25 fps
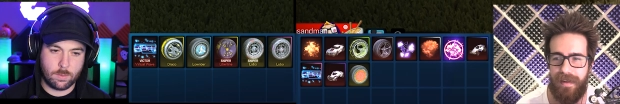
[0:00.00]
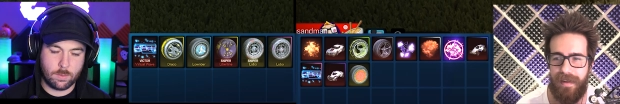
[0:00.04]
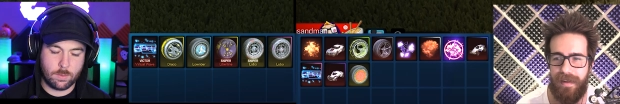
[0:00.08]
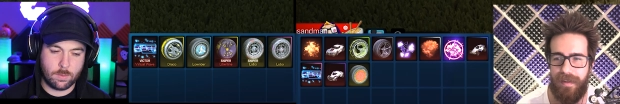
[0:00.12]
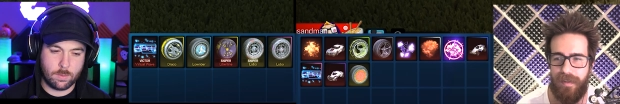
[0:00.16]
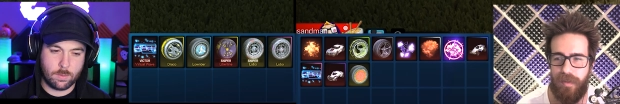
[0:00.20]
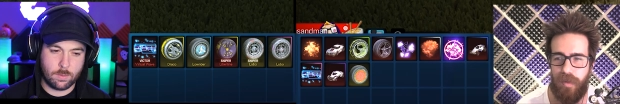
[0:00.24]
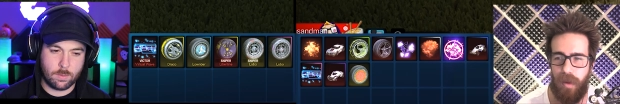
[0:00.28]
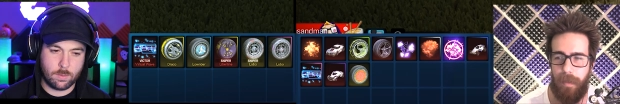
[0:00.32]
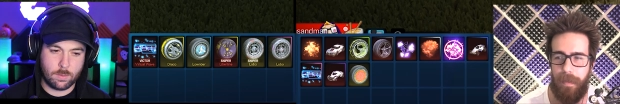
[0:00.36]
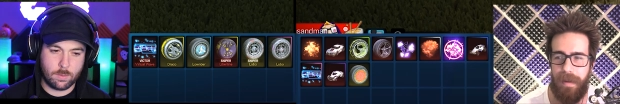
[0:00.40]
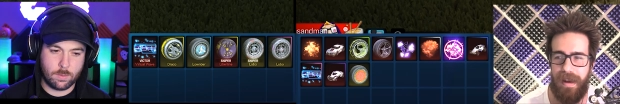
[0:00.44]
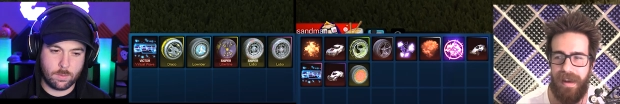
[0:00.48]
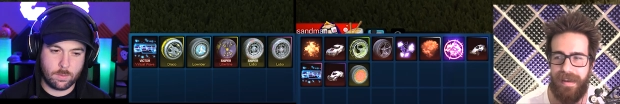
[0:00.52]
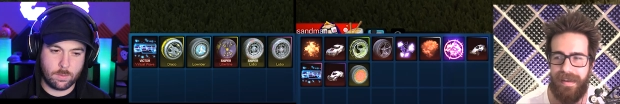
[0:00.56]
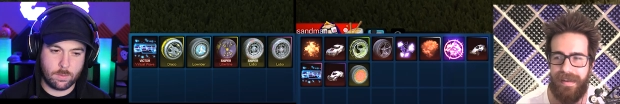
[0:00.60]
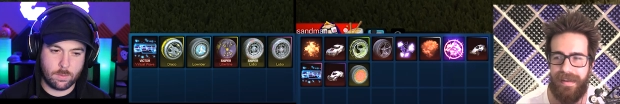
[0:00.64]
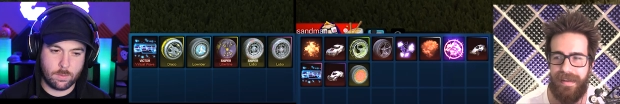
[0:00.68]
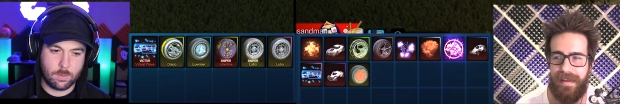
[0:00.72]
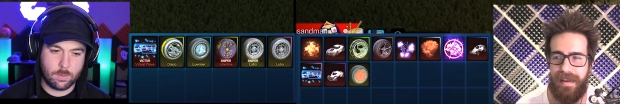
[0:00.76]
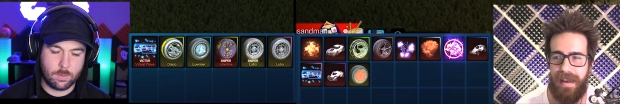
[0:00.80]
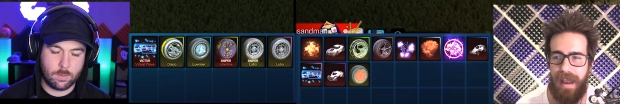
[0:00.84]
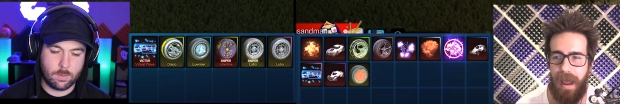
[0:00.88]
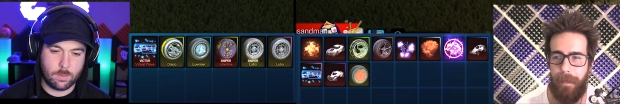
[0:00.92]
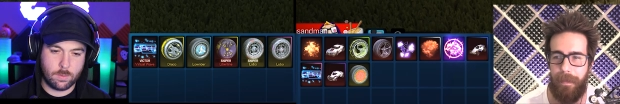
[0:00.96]
Speaker 1: So I'm gonna,
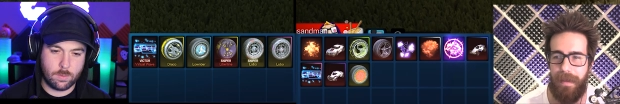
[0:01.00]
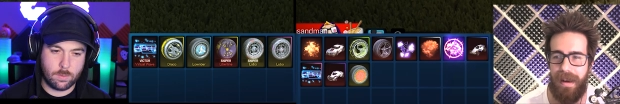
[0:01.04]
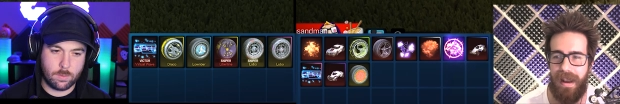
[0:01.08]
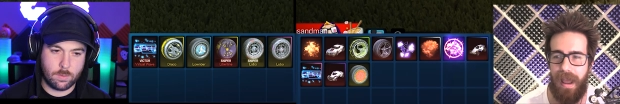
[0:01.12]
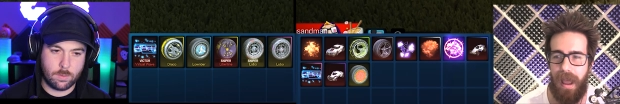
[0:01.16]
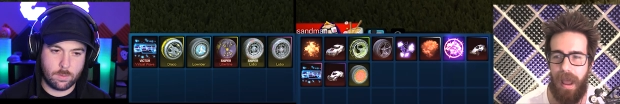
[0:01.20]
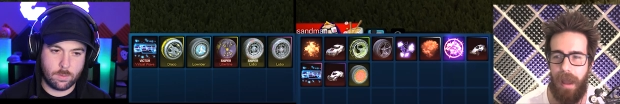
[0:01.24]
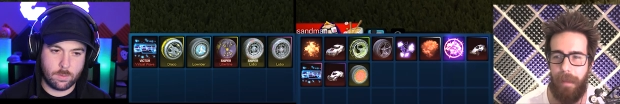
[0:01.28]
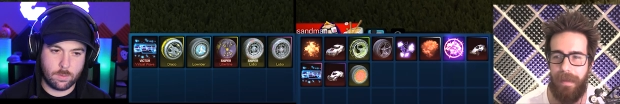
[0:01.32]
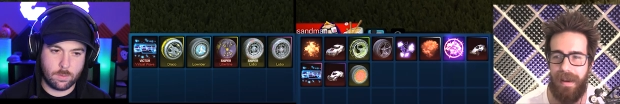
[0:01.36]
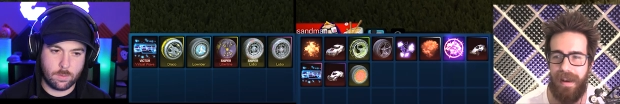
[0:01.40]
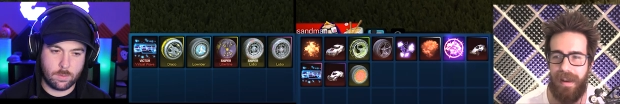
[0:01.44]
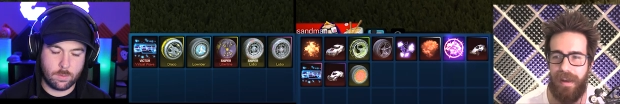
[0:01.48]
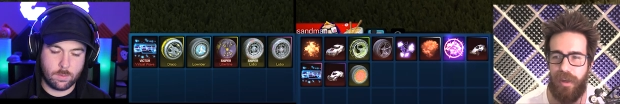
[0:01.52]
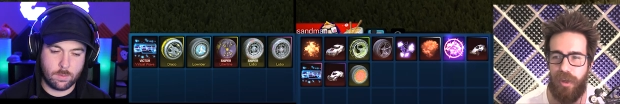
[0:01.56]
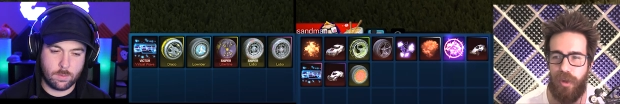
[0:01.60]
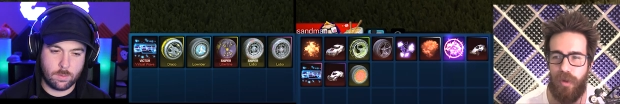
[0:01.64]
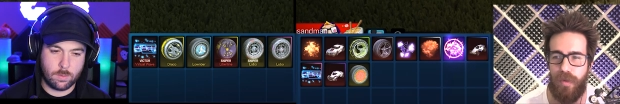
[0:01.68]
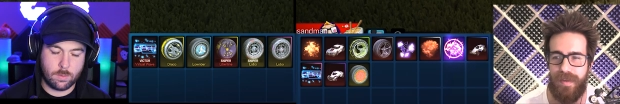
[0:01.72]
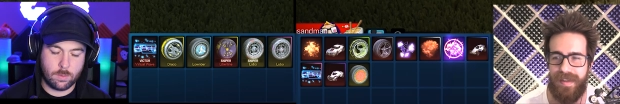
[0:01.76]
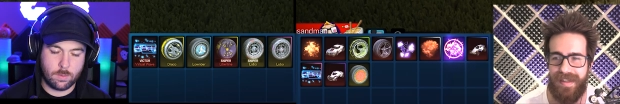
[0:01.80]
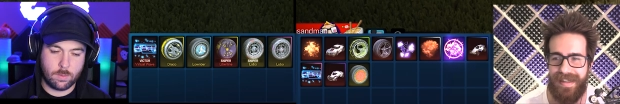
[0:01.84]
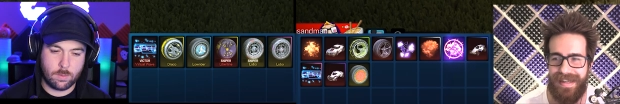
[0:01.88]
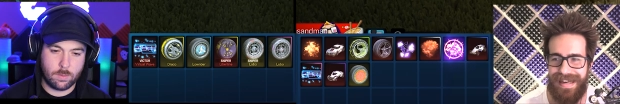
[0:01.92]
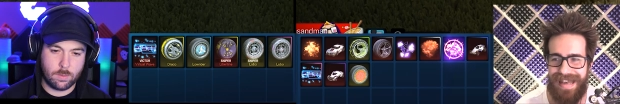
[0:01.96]
I'm gonna, I'm gonna
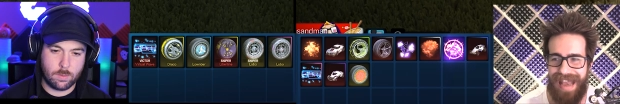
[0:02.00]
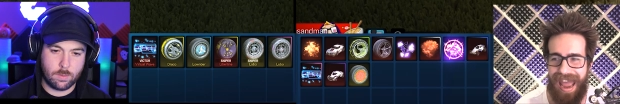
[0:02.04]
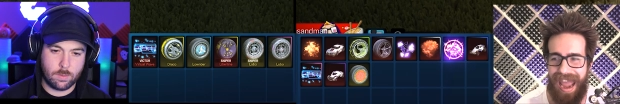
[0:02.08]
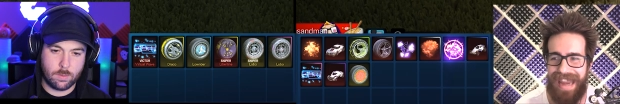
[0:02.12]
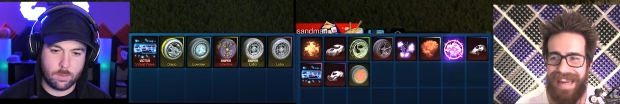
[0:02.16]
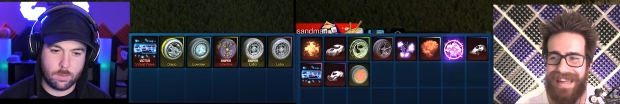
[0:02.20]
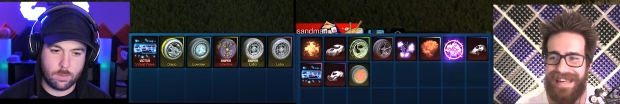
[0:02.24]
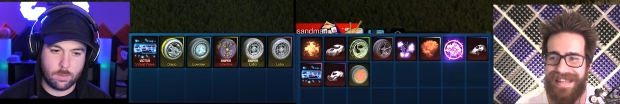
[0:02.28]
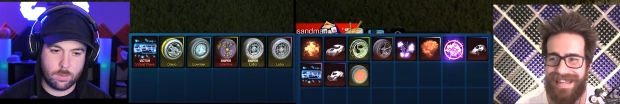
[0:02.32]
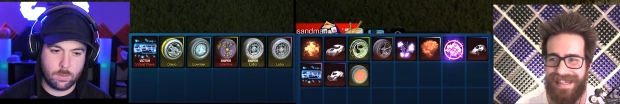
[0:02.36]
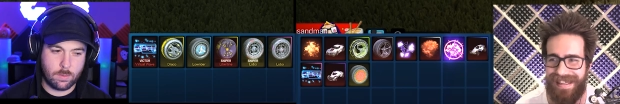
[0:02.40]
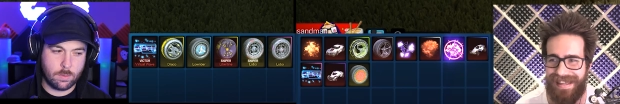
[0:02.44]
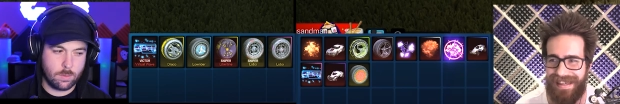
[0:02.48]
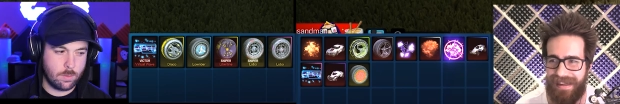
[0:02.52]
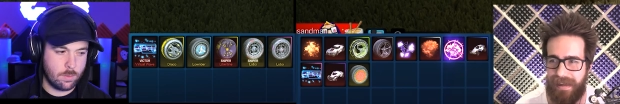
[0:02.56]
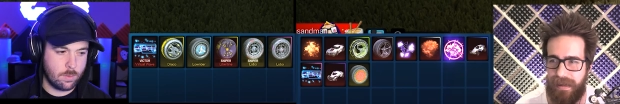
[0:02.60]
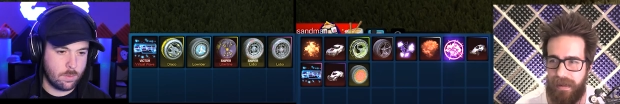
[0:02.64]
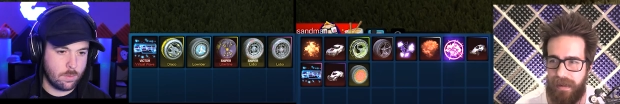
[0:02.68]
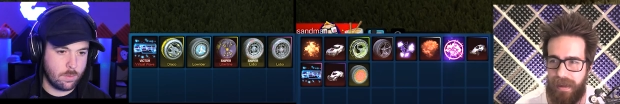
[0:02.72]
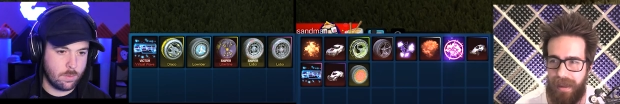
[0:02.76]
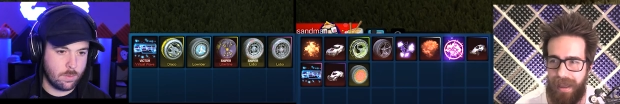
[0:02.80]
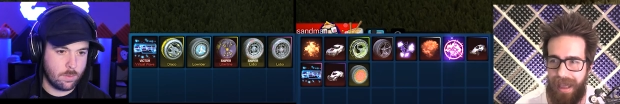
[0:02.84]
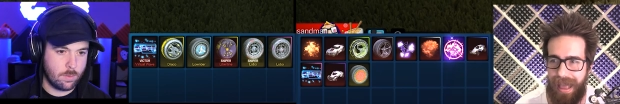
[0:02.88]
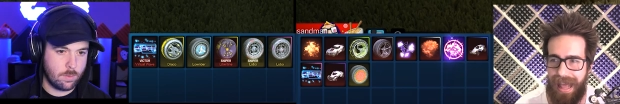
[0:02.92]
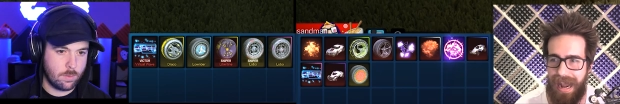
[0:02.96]
use knight
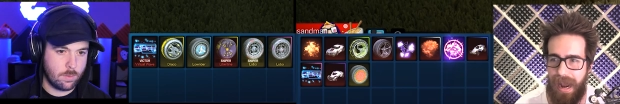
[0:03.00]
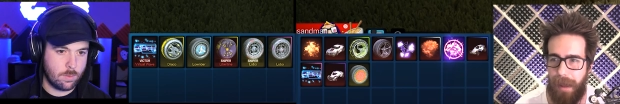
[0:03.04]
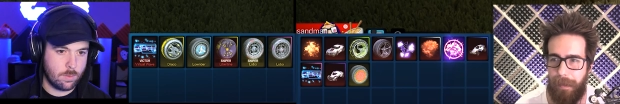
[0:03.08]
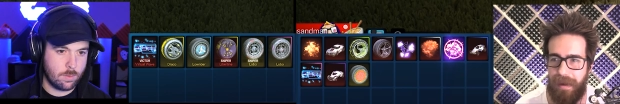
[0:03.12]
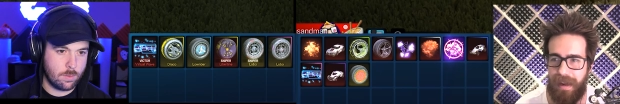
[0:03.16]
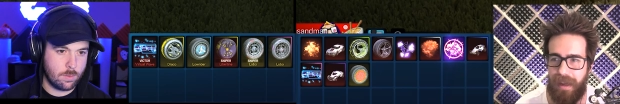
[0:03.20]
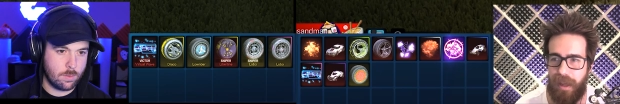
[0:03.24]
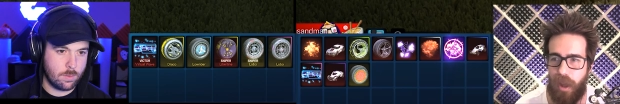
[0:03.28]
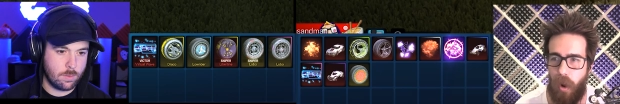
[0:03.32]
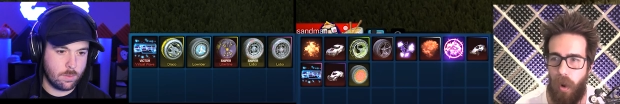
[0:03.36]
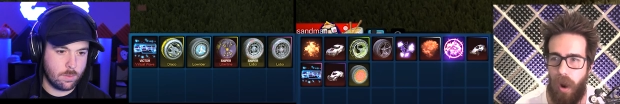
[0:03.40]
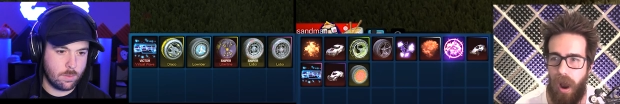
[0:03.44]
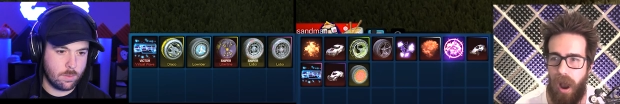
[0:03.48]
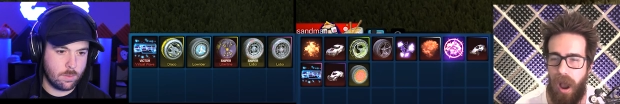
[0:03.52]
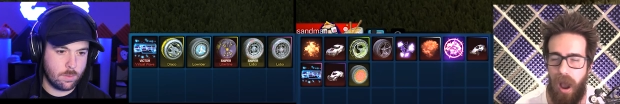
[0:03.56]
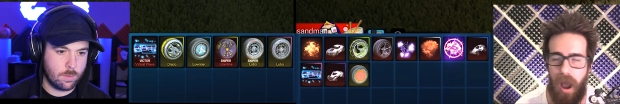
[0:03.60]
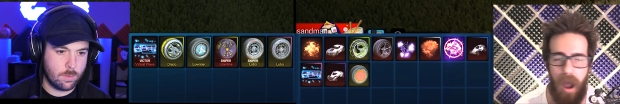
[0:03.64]
and I'm gonna go